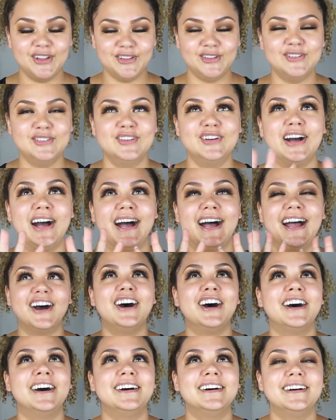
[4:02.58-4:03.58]
you,
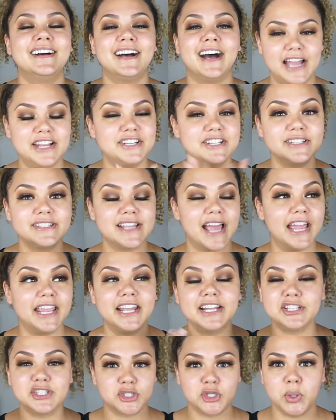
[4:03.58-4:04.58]
I
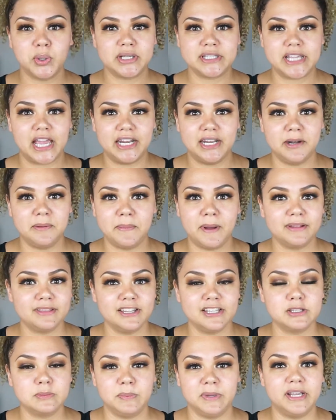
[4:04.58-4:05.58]
get so excited about
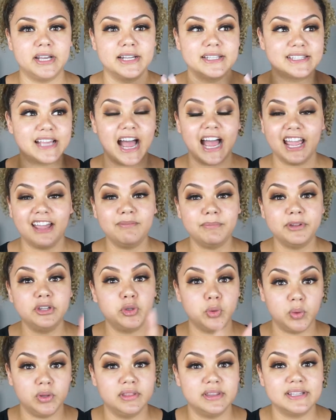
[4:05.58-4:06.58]
this because I have been
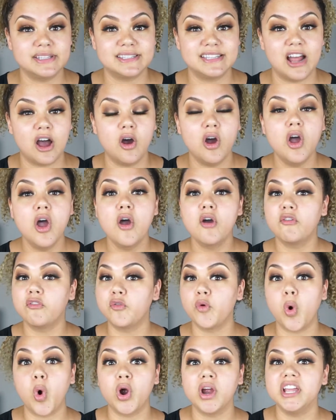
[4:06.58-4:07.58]
doing this now
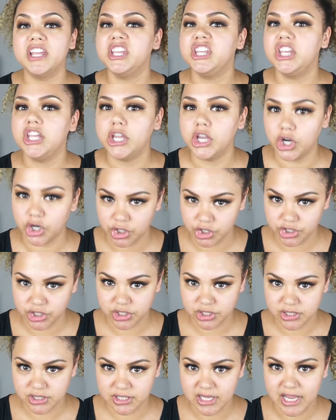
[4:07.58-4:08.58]
for
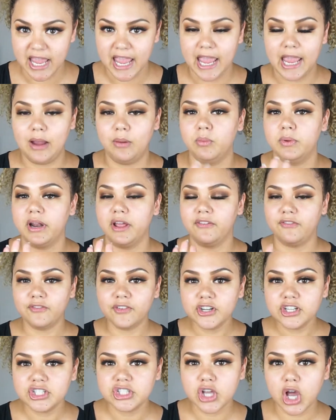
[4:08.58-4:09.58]
years. And when I
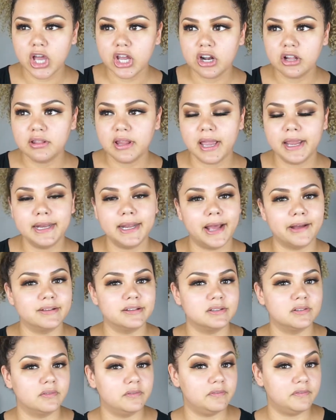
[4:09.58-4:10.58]
first saw it online, I
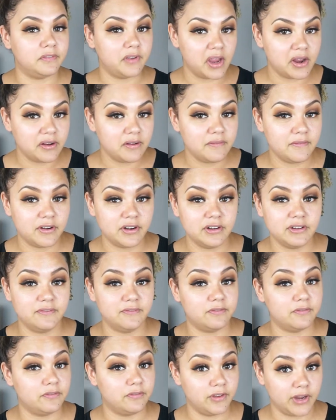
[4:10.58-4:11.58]
was
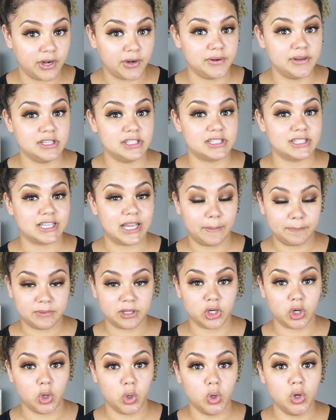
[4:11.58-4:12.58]
very
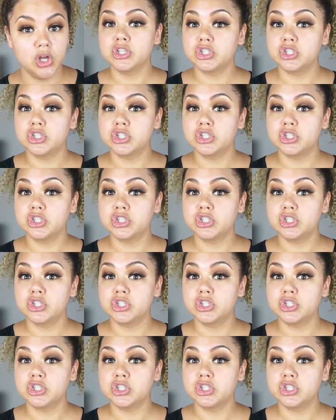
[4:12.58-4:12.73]
skeptical.